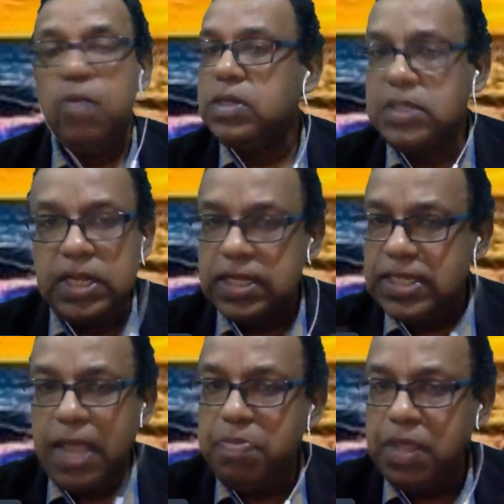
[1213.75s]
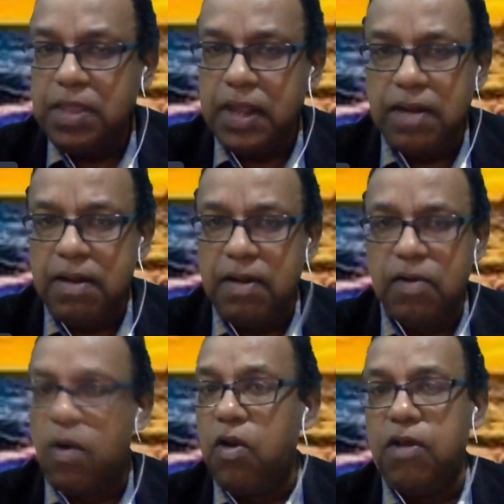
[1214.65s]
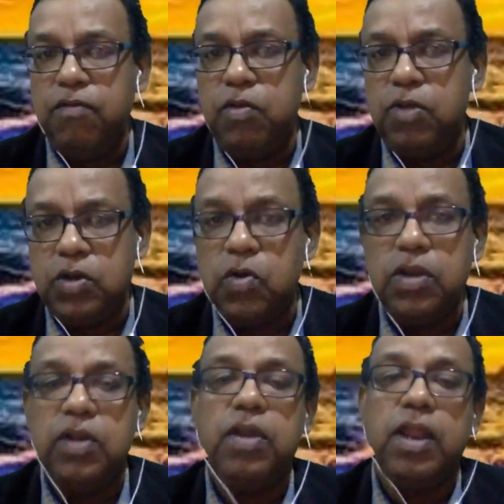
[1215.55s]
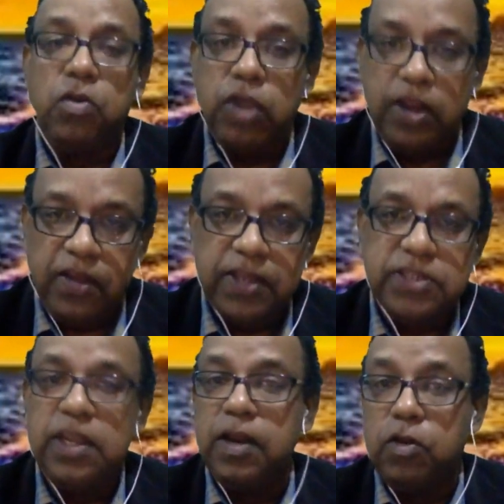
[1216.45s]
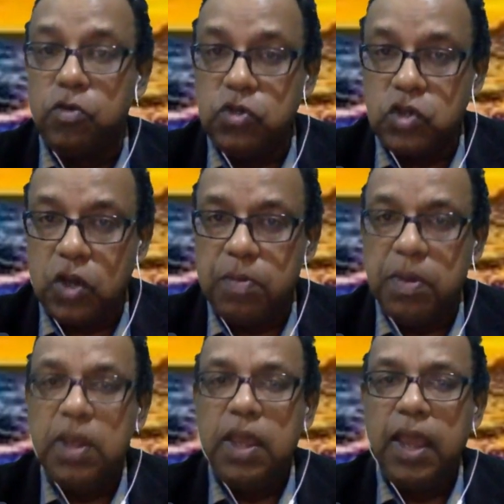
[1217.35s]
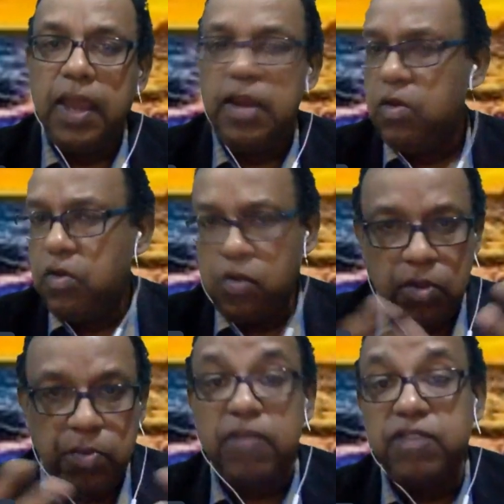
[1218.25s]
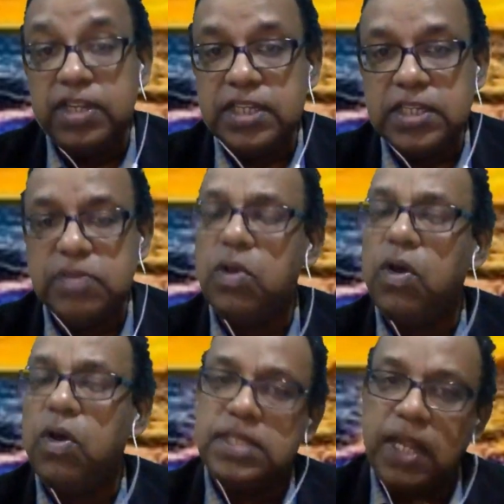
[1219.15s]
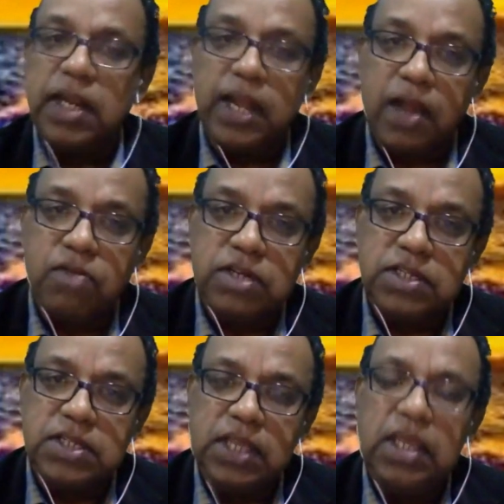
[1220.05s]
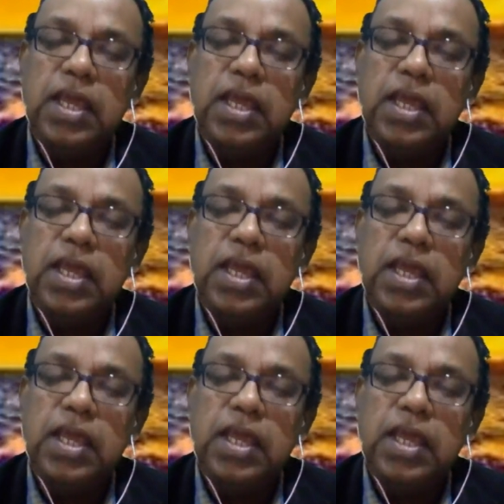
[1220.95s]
was did the same thing that you know all of you were told you know get a good education get a good job and you know you become very successful so i studied accountancy